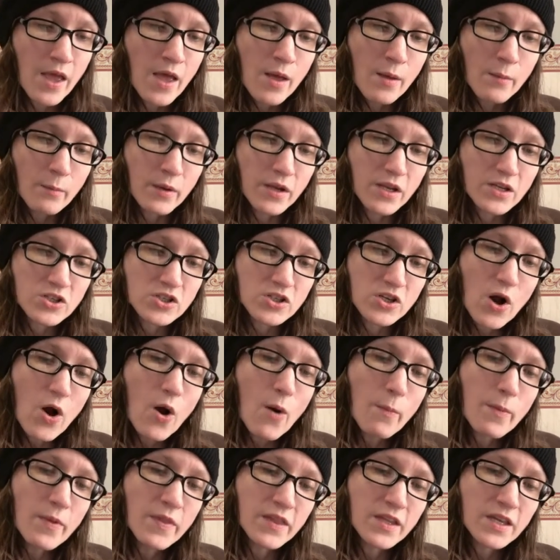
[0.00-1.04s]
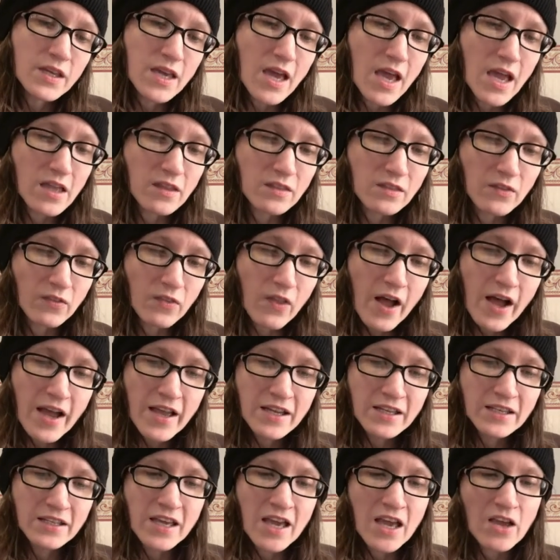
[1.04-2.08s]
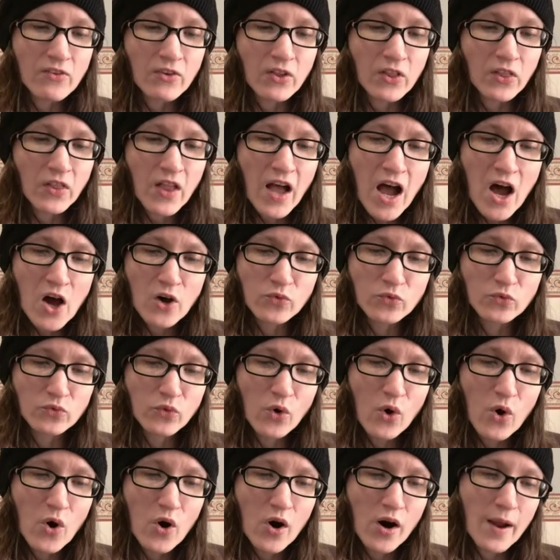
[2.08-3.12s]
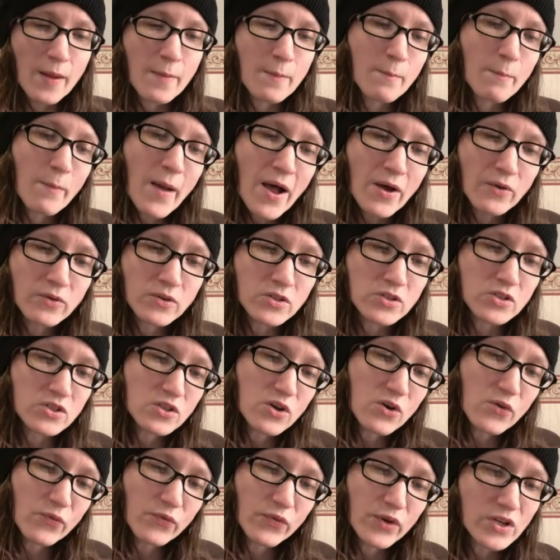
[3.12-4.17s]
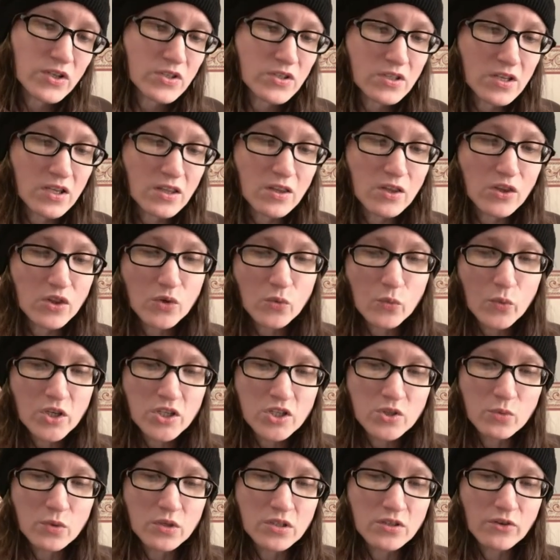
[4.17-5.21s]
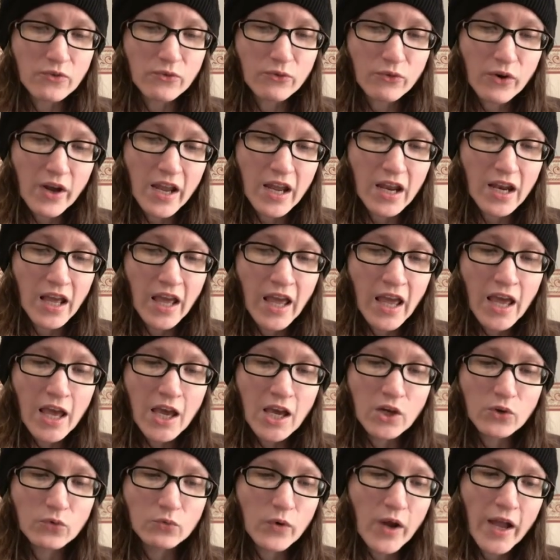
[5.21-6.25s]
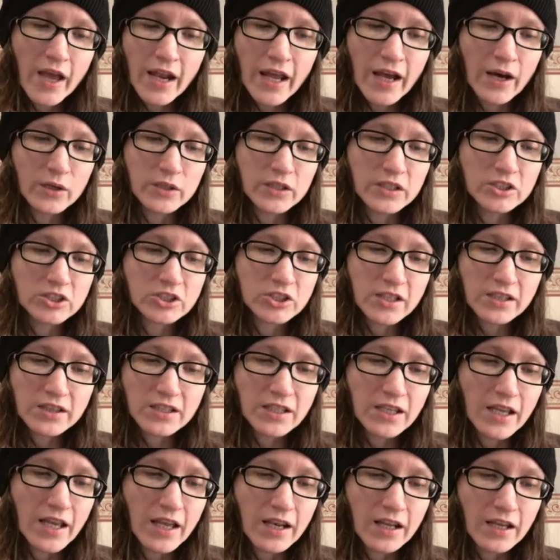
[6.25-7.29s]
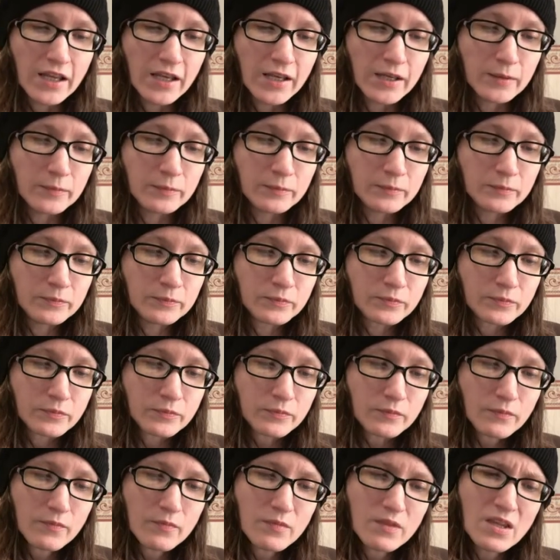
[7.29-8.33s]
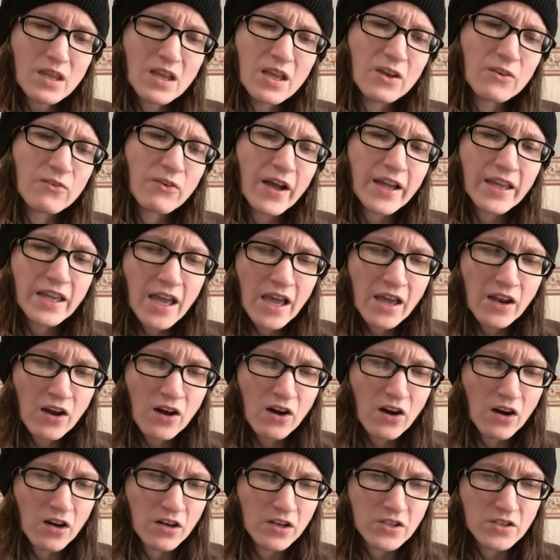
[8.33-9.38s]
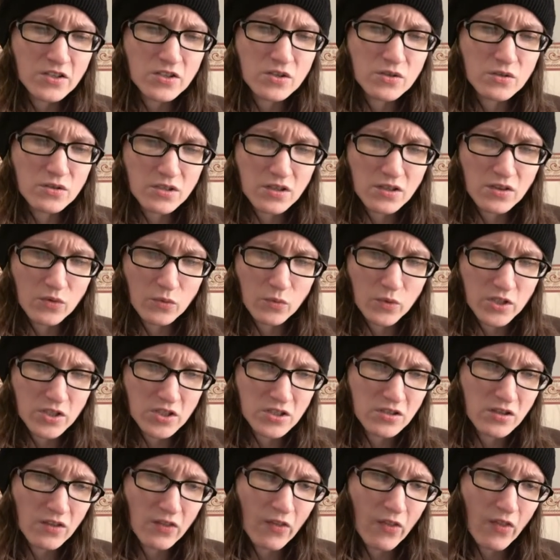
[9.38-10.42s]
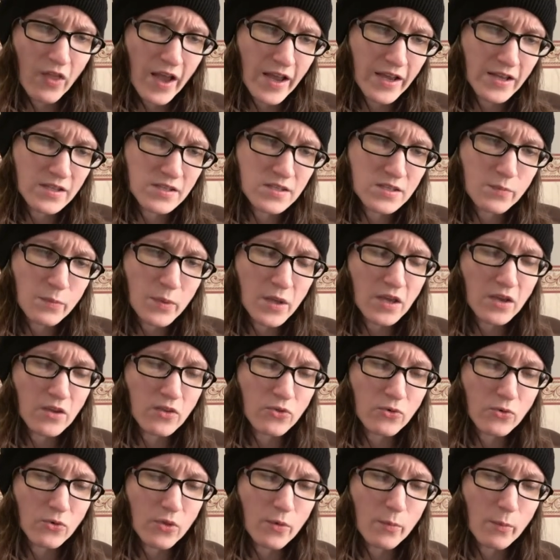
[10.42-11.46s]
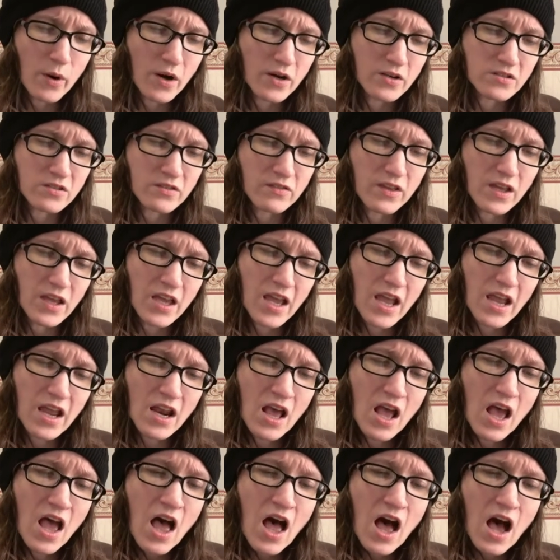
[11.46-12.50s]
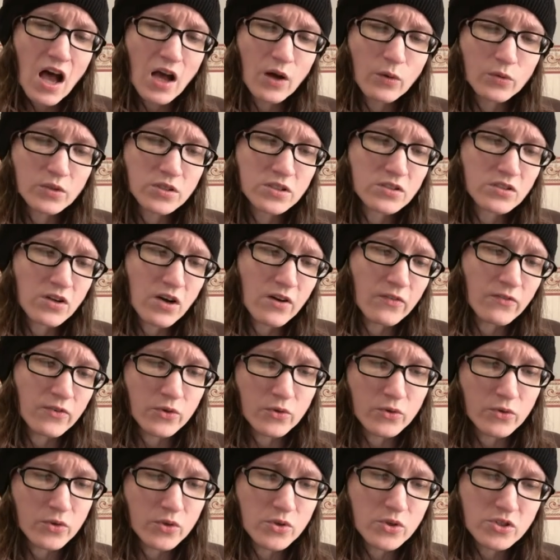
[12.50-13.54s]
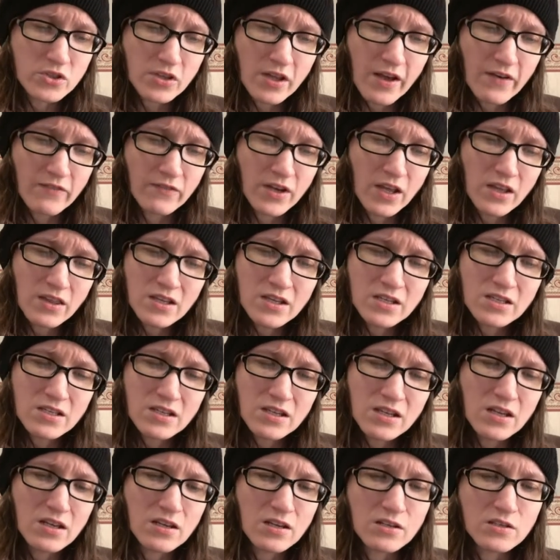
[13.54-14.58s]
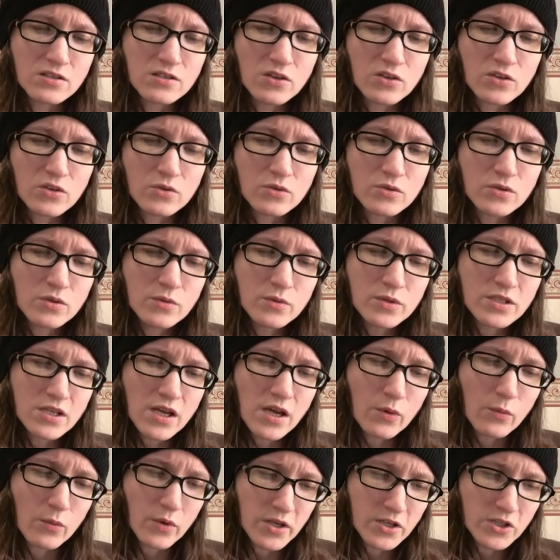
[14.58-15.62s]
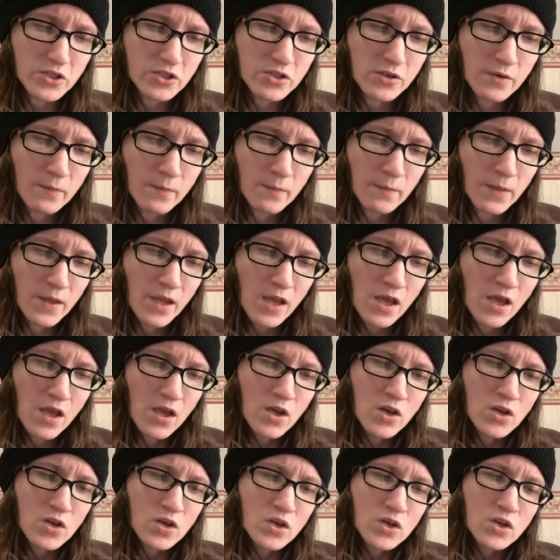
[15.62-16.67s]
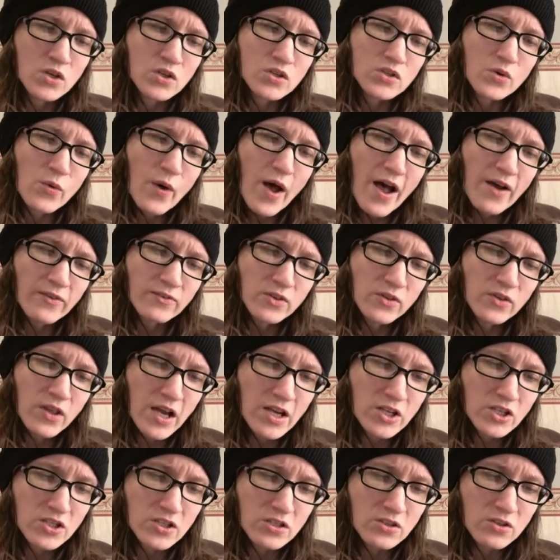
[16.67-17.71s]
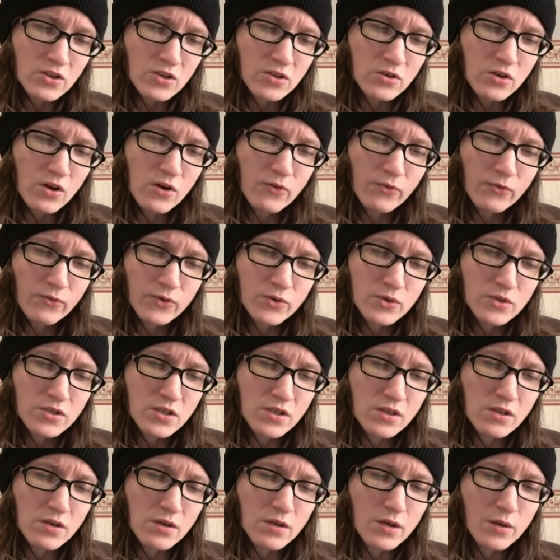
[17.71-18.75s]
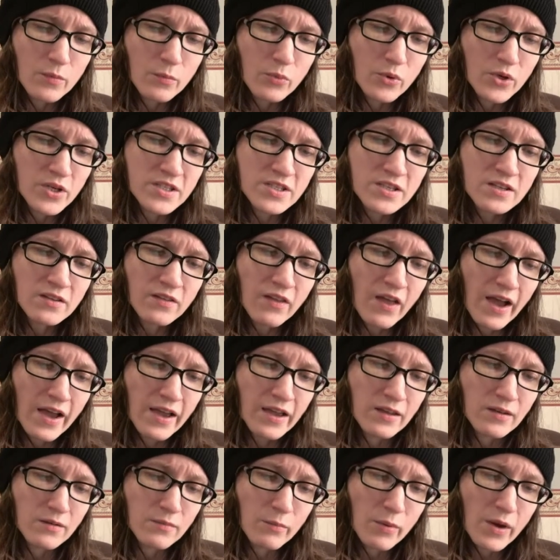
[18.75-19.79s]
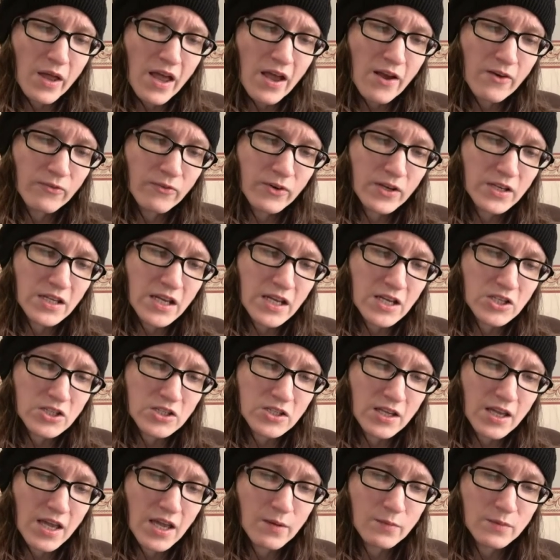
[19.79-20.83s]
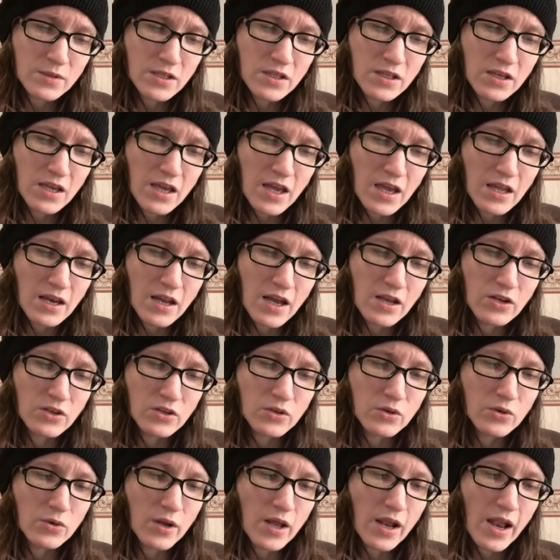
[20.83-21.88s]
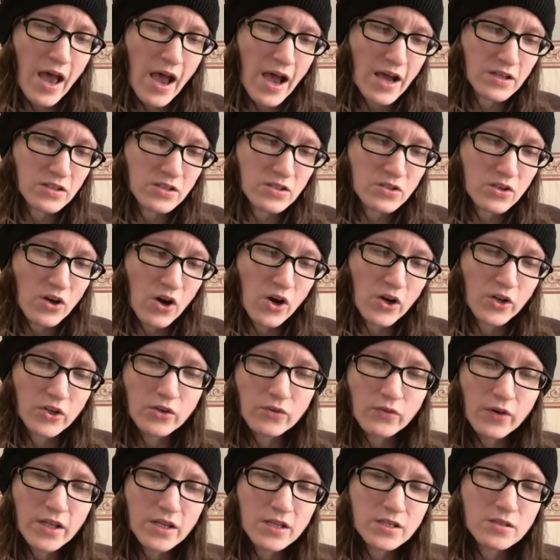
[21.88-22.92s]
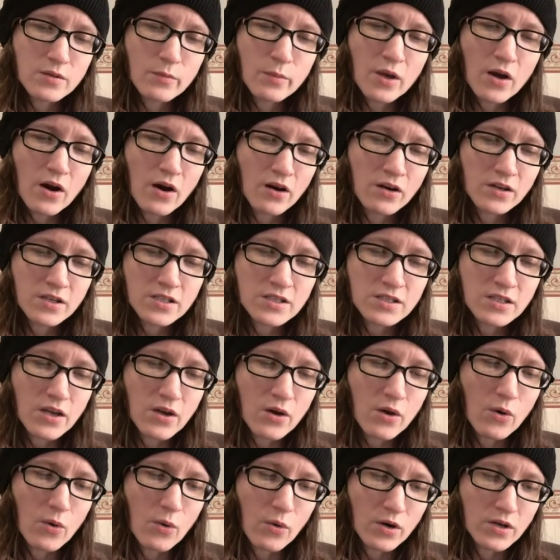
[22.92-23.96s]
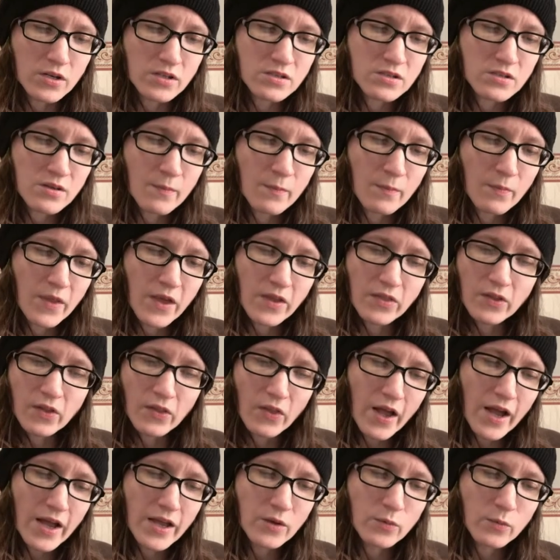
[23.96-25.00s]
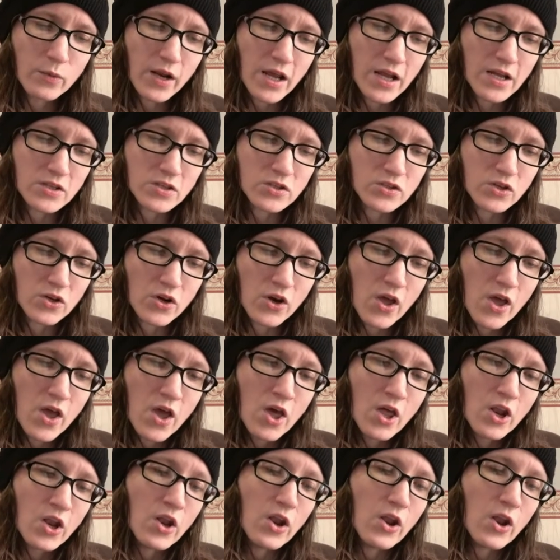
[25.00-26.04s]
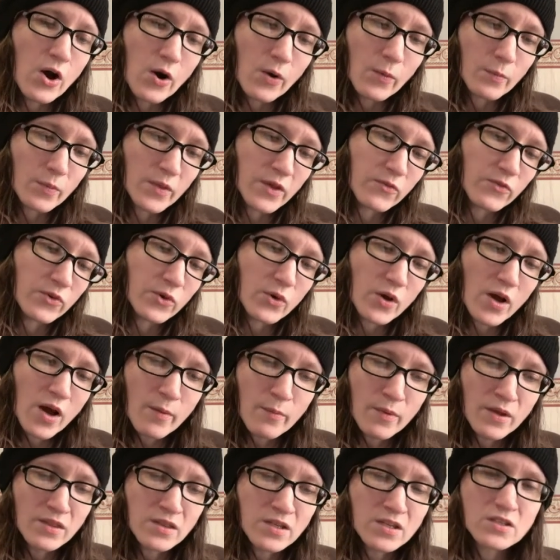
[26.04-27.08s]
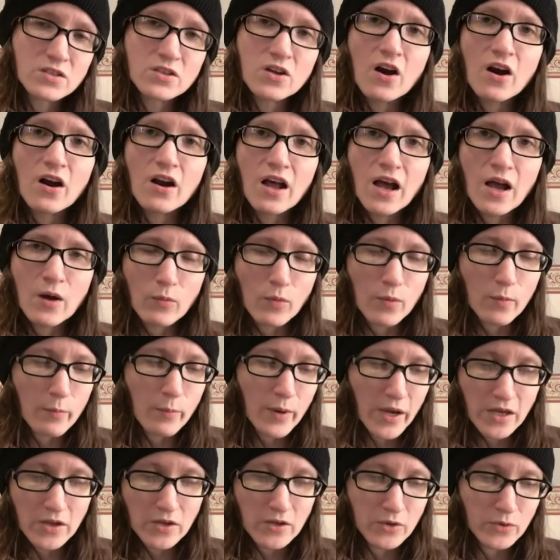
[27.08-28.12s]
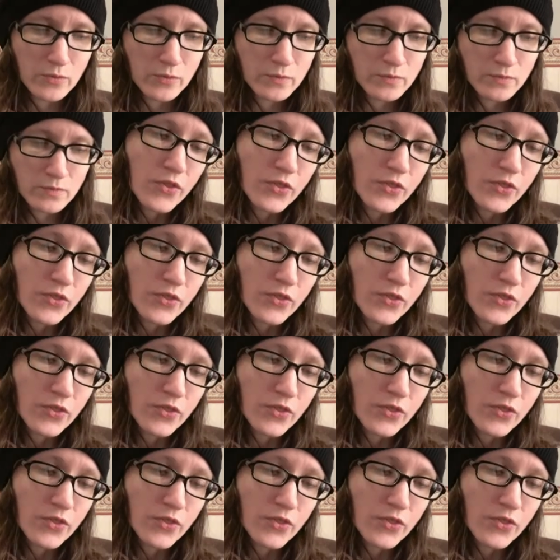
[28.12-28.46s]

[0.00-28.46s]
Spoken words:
But as she opened the gate, the lion gave a loud roar and bounded so fiercely that the witch was afraid and ran out and shut the gate again. "If I cannot harness you," said the witch to the lion, speaking through the bars of the gate, "I will starve you. You shall have nothing to eat until you do as I wish." So after that she took no food to the imprisoned lion, but every day she came to the gate at noon and asked, "Are you ready to be harnessed like a horse?" And the lion would answer, "No, if you come in this yard, I will bite you."